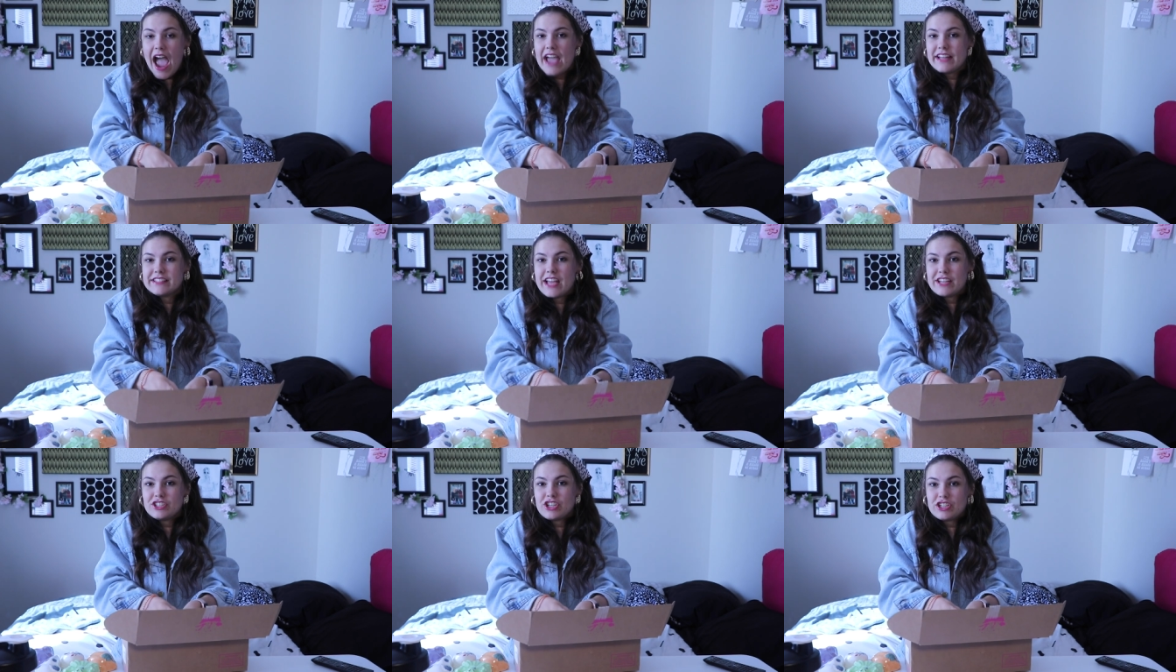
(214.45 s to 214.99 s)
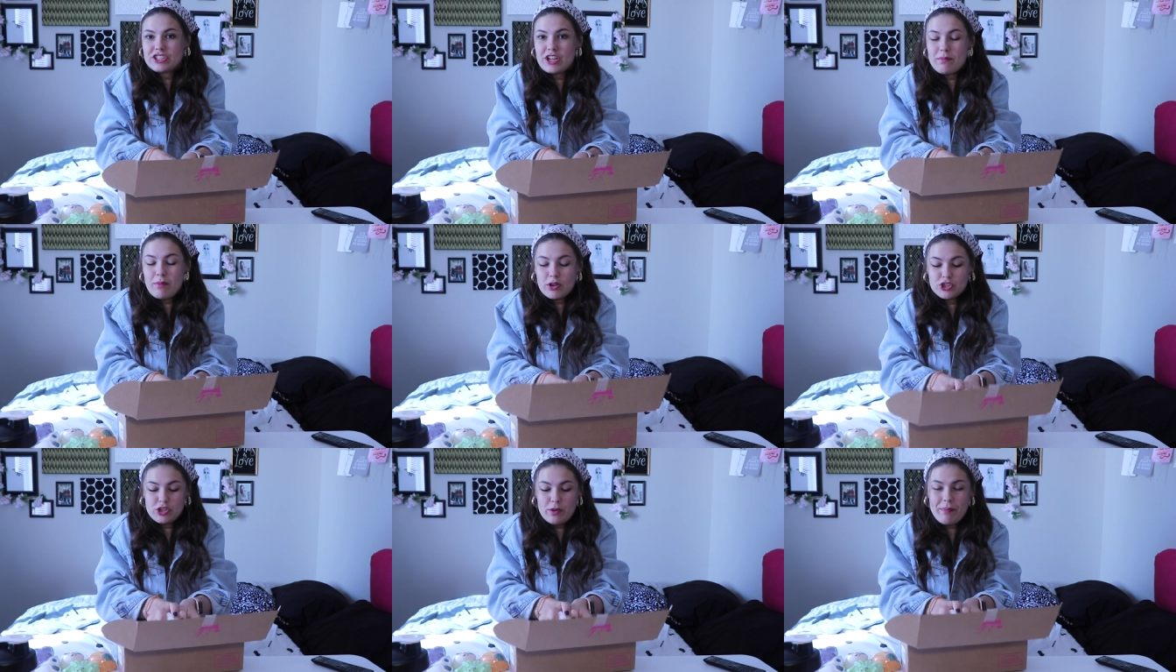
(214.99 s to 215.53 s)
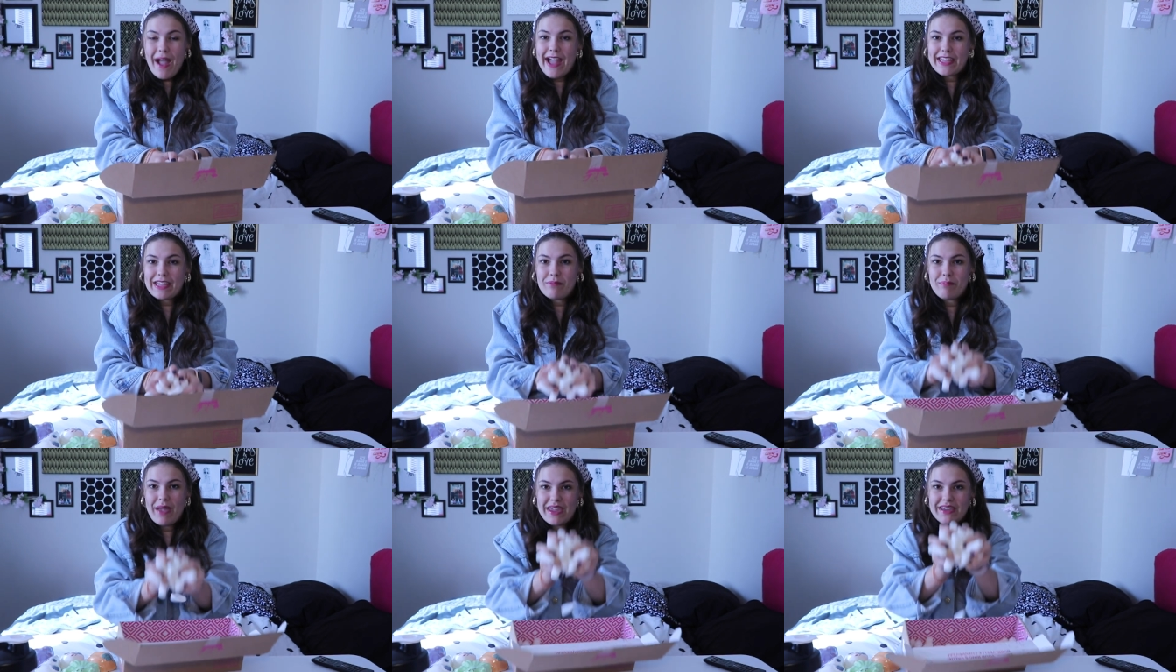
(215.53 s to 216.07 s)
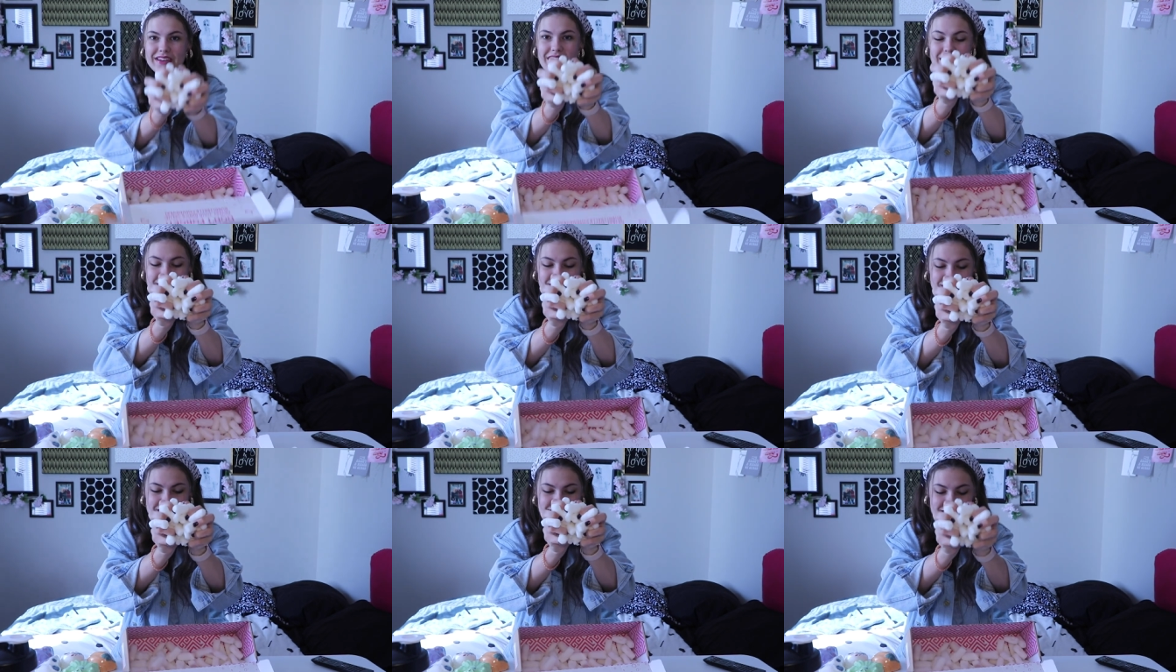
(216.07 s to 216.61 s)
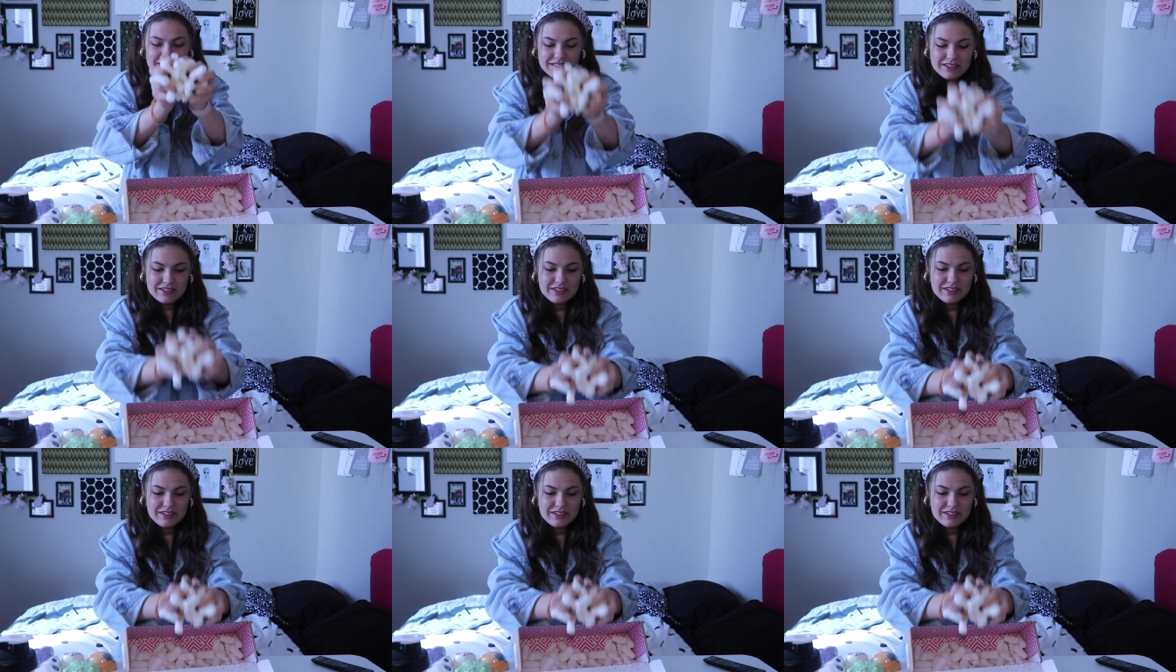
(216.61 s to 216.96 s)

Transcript: And then just a bunch of packing peanuts.